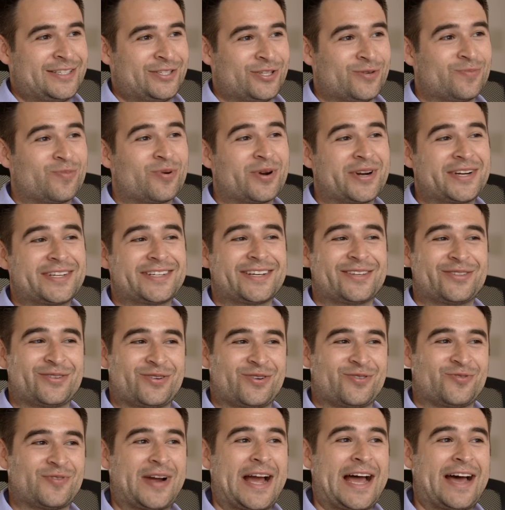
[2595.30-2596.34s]
You're putting together
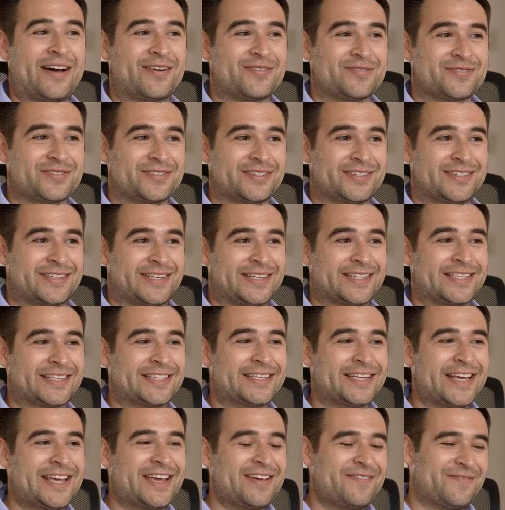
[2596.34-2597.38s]
a round to
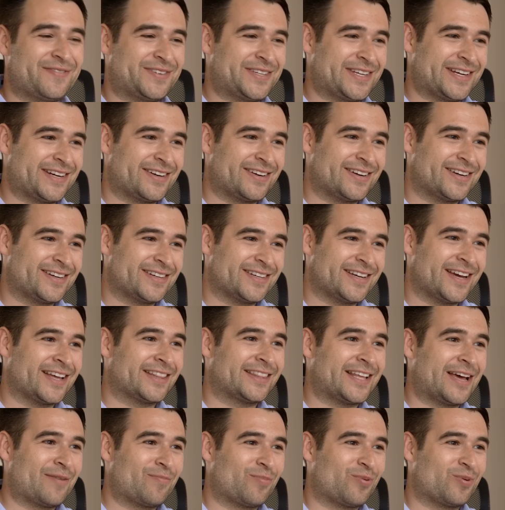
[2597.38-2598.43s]
save Terra
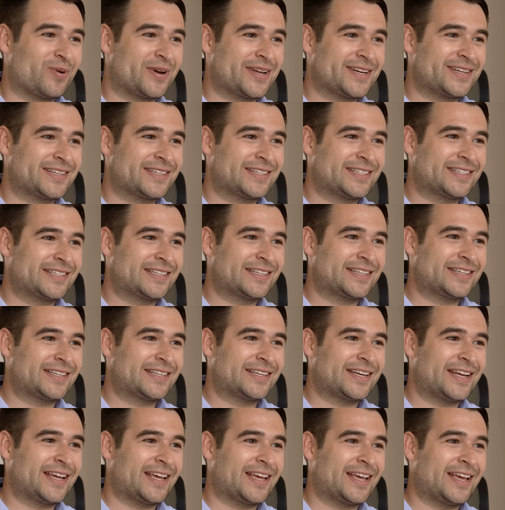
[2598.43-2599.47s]
at that point.
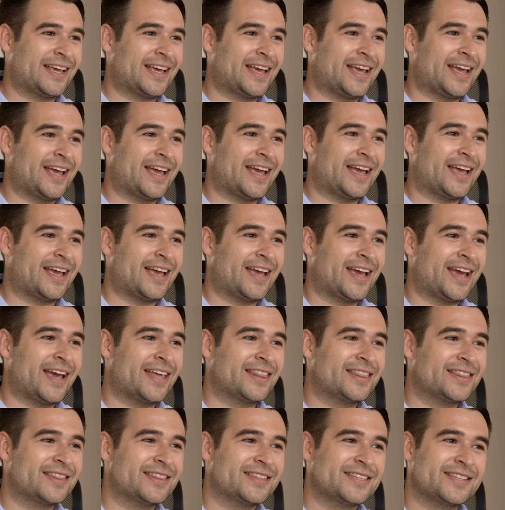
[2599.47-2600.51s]

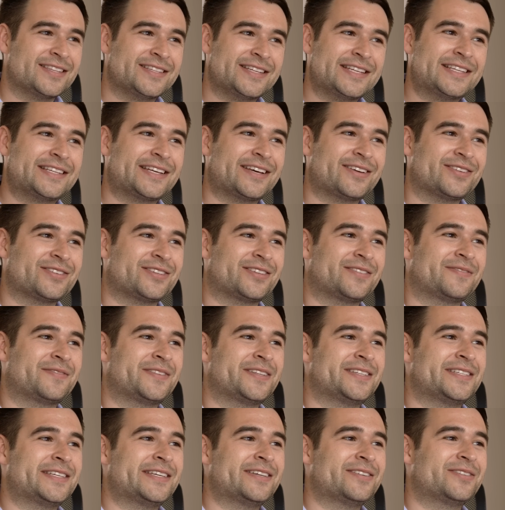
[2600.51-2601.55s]
And the details of
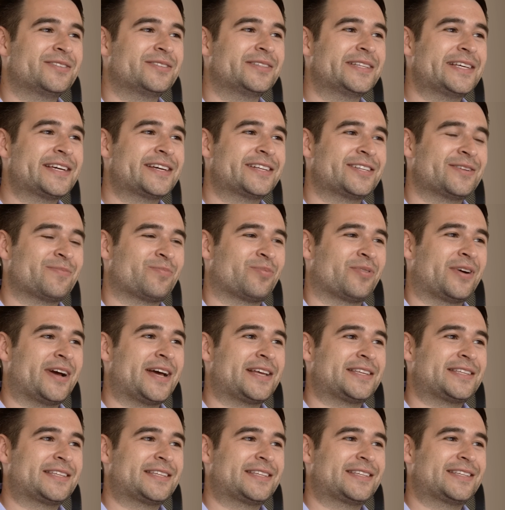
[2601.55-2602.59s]
the deal leak to
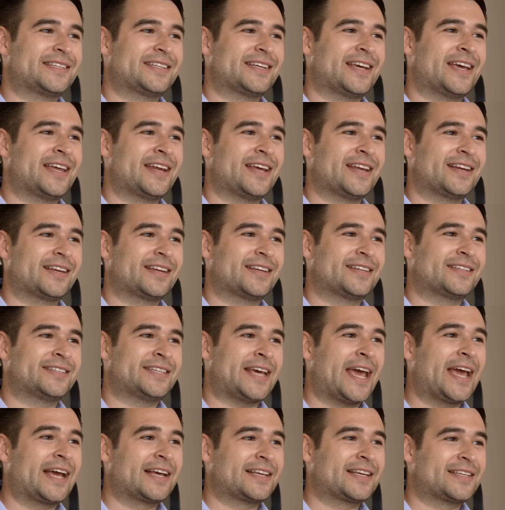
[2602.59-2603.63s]
press and it
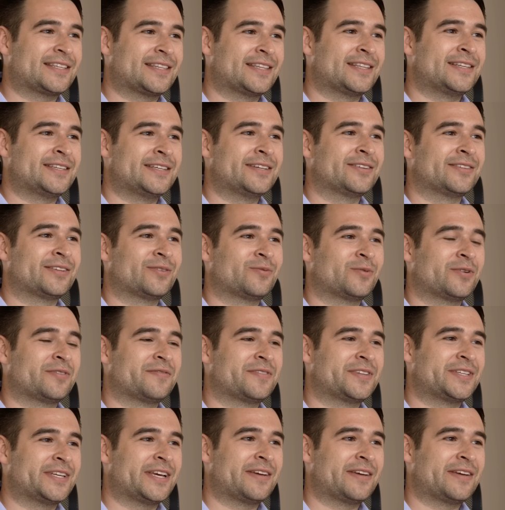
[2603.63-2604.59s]
tanks the deal that would have saved.